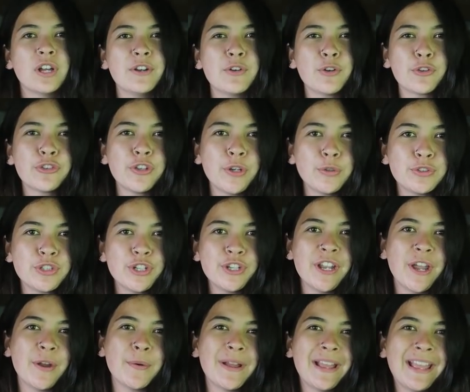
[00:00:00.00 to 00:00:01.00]
And also to
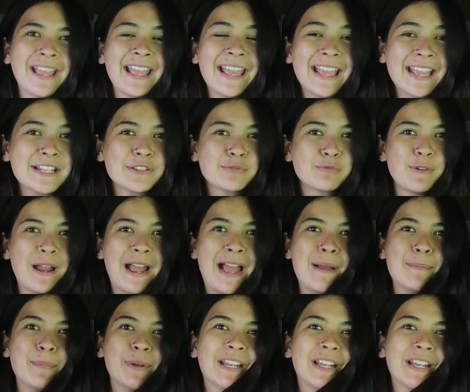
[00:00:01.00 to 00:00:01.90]
note, it is rare,